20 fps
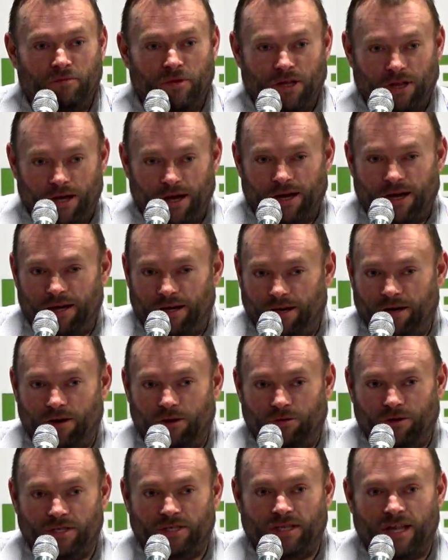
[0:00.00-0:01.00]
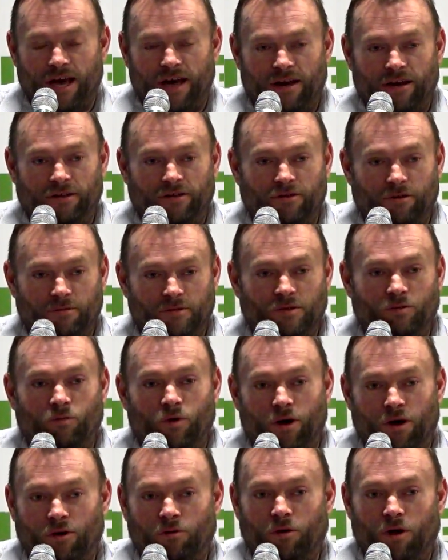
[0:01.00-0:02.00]
be lucky to notice that in terms of
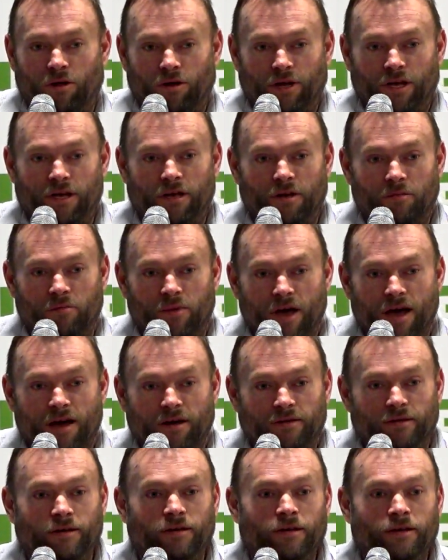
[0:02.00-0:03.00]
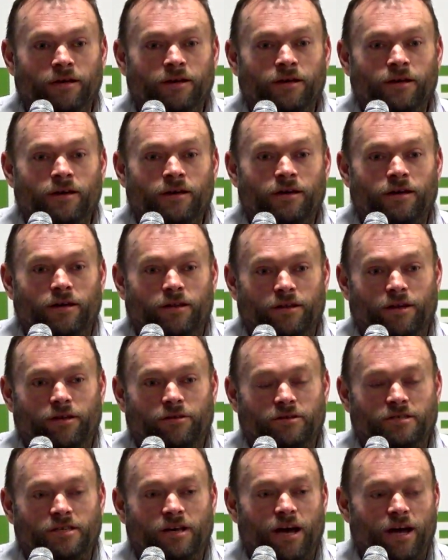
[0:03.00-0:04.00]
water quality impact on the
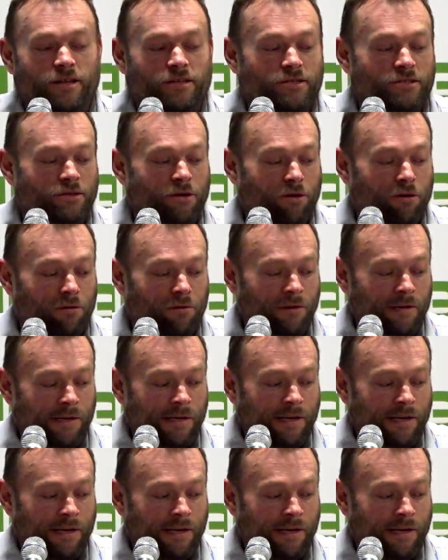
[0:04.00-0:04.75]
other side. So